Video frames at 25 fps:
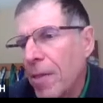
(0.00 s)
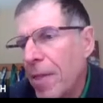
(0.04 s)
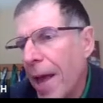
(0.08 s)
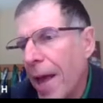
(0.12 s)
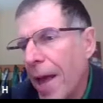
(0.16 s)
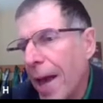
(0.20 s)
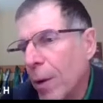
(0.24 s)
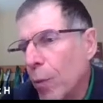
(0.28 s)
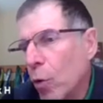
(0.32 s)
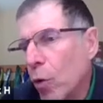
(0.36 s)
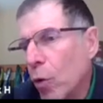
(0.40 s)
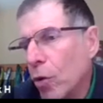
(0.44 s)

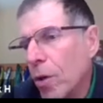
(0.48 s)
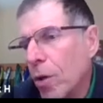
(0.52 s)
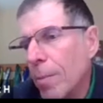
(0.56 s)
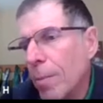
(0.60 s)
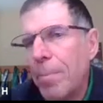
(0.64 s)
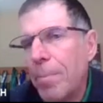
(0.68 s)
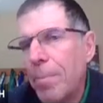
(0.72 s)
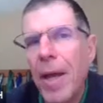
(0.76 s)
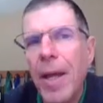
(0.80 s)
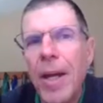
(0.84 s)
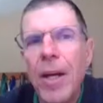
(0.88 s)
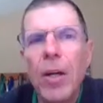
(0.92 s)
that will
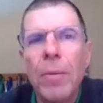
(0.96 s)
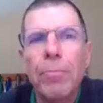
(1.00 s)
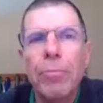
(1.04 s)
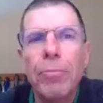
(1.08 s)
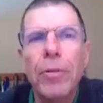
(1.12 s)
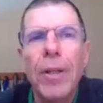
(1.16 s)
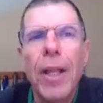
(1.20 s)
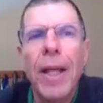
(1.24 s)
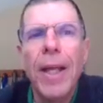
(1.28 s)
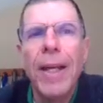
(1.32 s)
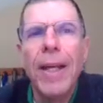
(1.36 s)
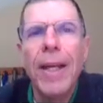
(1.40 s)
compare
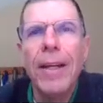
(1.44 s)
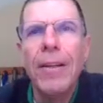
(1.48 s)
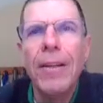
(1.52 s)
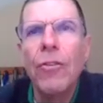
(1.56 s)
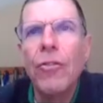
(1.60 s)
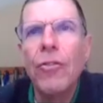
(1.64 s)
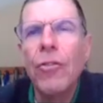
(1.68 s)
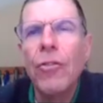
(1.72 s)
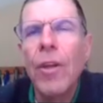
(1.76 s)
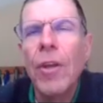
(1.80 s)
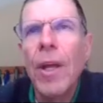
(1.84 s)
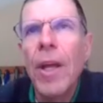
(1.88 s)

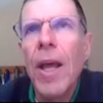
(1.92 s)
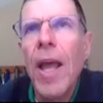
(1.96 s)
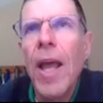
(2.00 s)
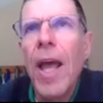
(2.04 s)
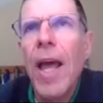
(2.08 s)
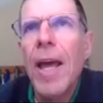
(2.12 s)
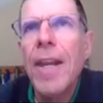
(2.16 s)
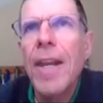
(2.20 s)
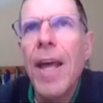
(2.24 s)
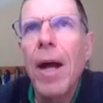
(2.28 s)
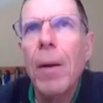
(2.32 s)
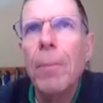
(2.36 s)
plans
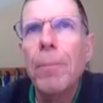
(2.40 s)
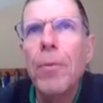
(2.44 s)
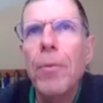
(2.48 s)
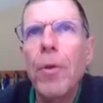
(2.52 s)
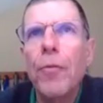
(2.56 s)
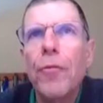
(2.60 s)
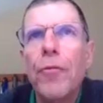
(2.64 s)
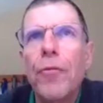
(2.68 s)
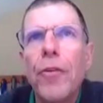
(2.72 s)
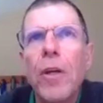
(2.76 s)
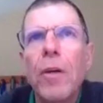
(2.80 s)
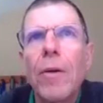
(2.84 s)
and help
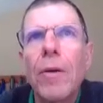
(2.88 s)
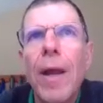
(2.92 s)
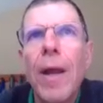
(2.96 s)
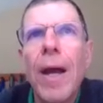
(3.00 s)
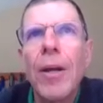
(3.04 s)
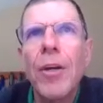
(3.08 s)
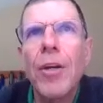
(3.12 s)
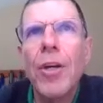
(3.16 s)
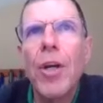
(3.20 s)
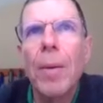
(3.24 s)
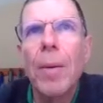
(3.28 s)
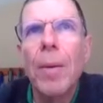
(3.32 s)
you figure
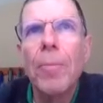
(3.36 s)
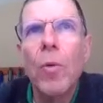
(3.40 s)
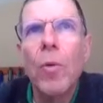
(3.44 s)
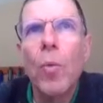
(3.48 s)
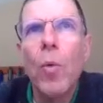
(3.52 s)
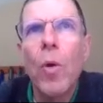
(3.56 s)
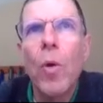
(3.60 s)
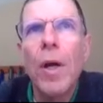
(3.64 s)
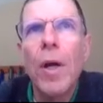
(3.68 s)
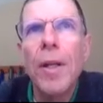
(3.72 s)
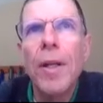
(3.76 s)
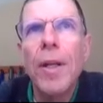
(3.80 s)
out, number
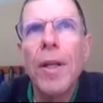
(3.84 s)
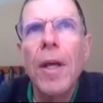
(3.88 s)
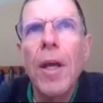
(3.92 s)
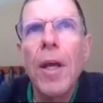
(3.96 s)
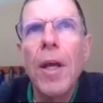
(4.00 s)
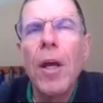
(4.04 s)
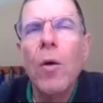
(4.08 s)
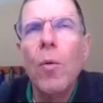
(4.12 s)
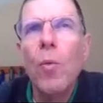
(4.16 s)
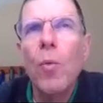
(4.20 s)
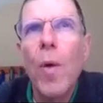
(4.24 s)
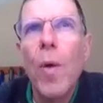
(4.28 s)
one,
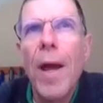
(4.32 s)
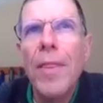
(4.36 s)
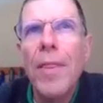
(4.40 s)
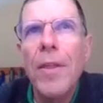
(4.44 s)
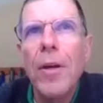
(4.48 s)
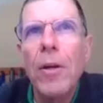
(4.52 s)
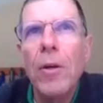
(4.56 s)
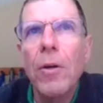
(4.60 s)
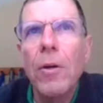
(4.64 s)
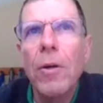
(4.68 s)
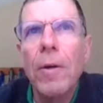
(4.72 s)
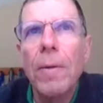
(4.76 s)

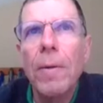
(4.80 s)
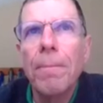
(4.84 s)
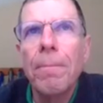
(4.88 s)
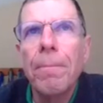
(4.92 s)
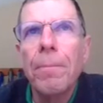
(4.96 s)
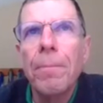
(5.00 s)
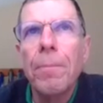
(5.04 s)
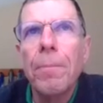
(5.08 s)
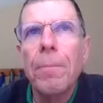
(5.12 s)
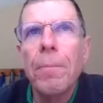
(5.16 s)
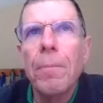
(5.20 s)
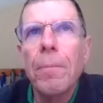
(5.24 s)
whether
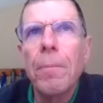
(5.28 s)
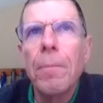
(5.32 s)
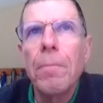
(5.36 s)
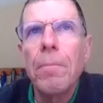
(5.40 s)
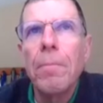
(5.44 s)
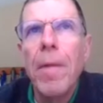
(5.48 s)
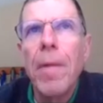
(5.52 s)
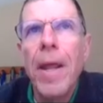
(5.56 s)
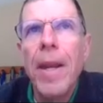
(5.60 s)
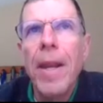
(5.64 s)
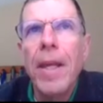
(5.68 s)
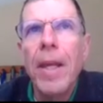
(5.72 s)

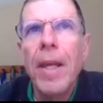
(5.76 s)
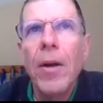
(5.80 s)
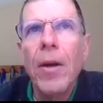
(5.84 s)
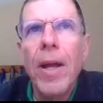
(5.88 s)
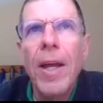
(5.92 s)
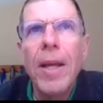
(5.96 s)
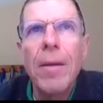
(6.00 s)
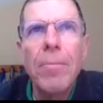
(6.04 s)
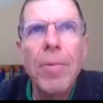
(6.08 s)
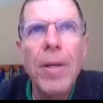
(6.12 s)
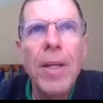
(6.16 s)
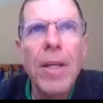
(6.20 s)
Medicare
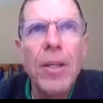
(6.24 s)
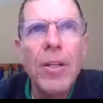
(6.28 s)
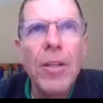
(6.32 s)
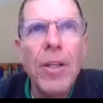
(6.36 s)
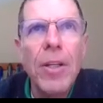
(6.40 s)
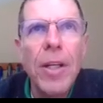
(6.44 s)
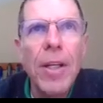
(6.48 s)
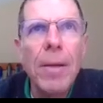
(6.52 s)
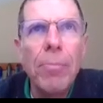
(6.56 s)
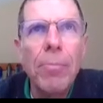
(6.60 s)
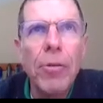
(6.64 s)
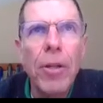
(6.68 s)
A, B, and
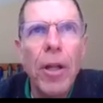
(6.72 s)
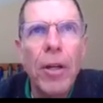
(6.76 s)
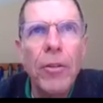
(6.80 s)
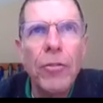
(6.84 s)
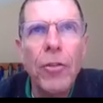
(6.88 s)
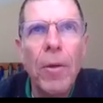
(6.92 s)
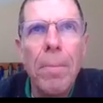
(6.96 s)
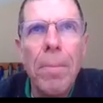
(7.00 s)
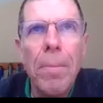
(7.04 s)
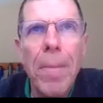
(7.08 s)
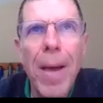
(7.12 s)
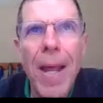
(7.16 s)
D
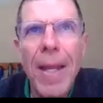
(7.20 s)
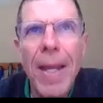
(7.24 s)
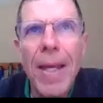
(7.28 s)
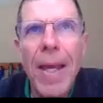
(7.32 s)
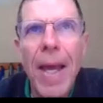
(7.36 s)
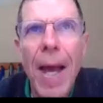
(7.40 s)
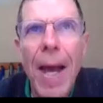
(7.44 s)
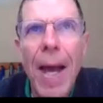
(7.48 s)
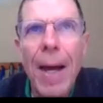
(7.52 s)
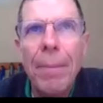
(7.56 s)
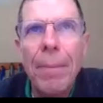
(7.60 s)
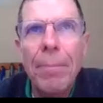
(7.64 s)
plus a
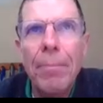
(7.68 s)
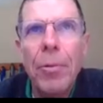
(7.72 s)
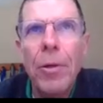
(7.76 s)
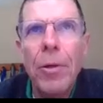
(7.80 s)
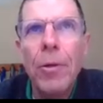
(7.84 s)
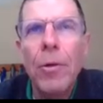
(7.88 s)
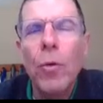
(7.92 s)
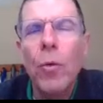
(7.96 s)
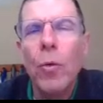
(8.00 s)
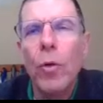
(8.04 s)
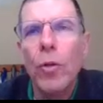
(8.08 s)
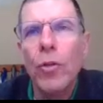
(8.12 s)
Medigap
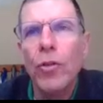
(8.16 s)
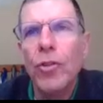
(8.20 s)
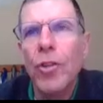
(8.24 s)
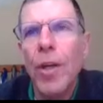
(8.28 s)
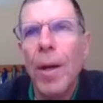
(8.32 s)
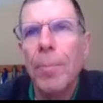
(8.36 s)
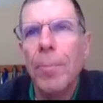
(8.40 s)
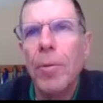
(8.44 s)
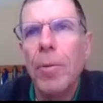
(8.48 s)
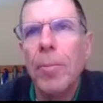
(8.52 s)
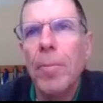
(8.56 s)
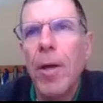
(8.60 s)
or
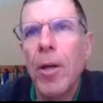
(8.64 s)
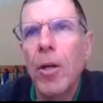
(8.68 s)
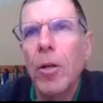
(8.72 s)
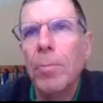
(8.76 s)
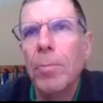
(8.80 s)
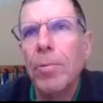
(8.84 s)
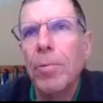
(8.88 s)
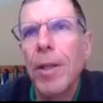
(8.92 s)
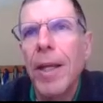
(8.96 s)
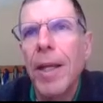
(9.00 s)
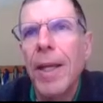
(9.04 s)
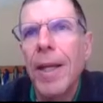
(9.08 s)

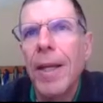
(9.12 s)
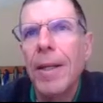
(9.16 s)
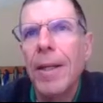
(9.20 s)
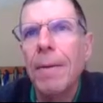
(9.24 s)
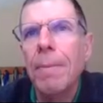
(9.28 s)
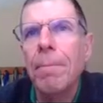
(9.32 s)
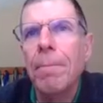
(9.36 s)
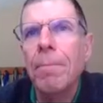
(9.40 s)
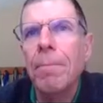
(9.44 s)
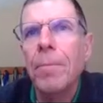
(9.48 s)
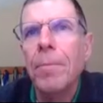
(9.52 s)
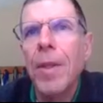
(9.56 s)
supplemental
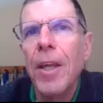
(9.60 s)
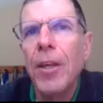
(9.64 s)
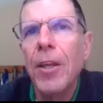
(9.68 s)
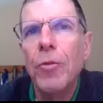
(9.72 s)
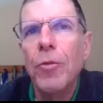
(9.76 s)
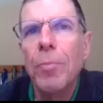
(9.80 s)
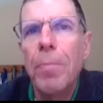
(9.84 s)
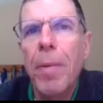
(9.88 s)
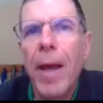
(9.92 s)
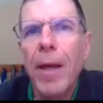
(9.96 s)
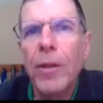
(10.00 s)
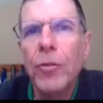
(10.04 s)
plan
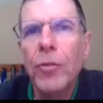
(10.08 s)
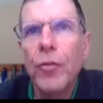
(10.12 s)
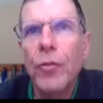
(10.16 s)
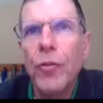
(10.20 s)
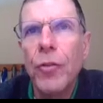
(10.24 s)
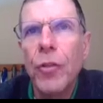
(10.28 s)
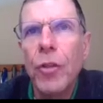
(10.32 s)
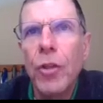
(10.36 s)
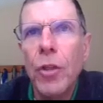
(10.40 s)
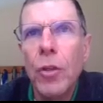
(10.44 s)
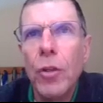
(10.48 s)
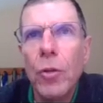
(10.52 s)
is best
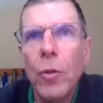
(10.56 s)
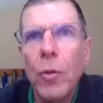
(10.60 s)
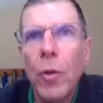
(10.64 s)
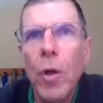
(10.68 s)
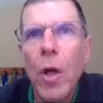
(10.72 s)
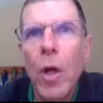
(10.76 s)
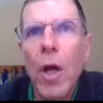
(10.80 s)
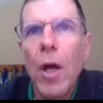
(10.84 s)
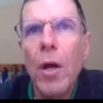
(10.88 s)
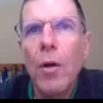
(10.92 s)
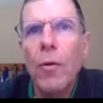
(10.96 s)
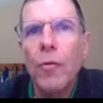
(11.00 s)
for you,
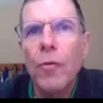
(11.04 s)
